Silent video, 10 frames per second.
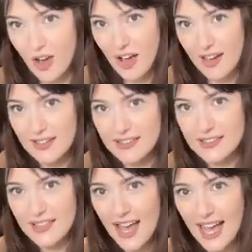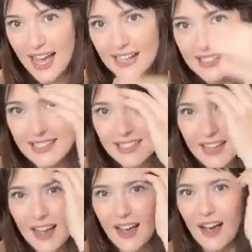dogs that
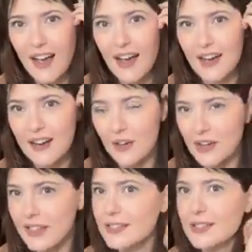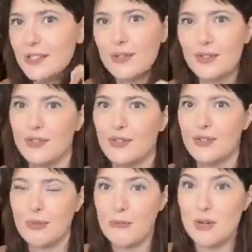are going
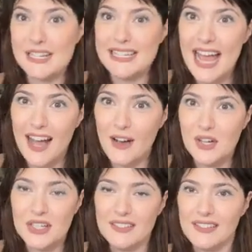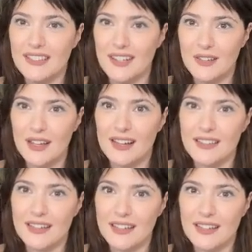to be put down. You know, they're
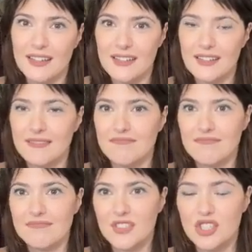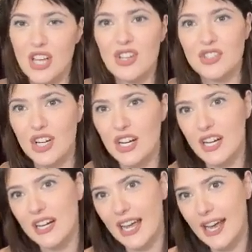in the
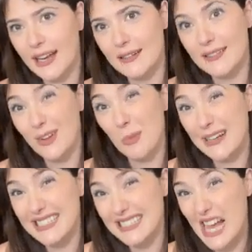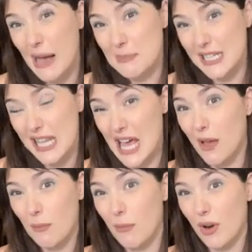shelter and nobody's adopted
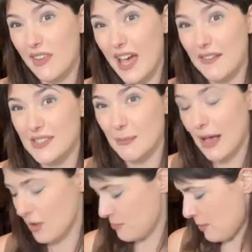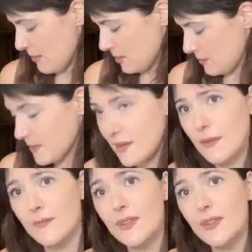them, or they have some health problems.